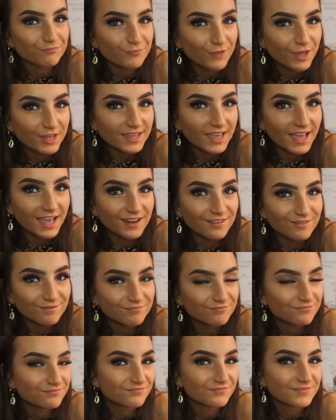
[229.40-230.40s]

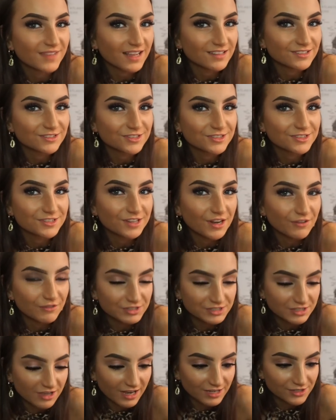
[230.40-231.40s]
Again, that's just
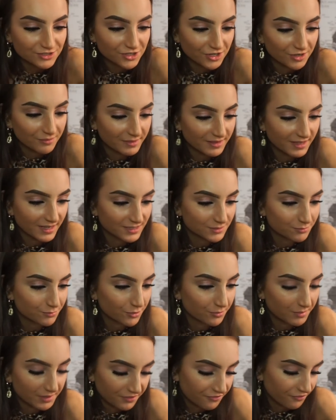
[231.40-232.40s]
another sign showing me that's
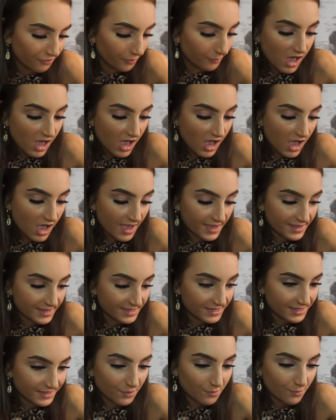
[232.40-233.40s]
probably from
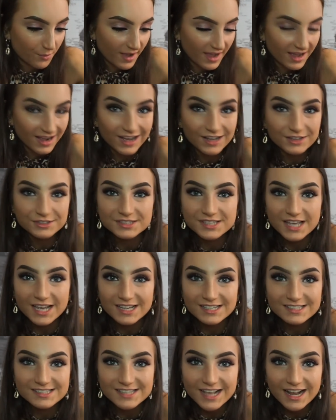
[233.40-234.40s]
a warehouse
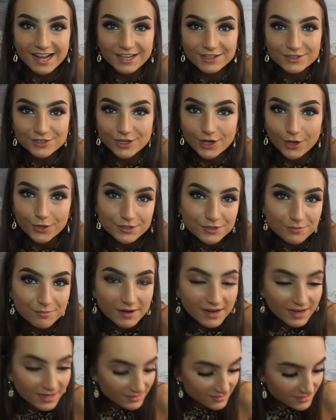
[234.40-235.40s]
that is selling to loads of
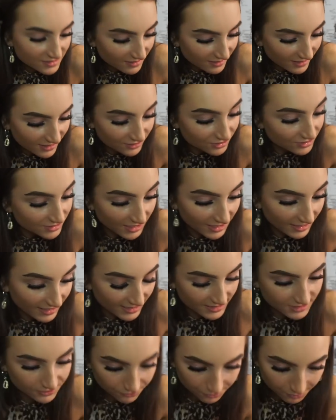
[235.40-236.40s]
brands, and they're just selling
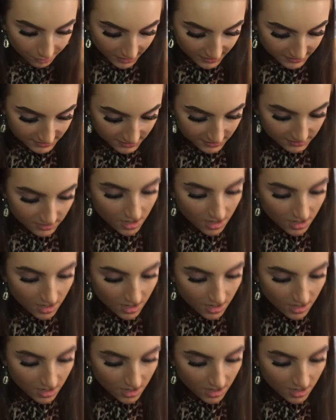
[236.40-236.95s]
it at different prices.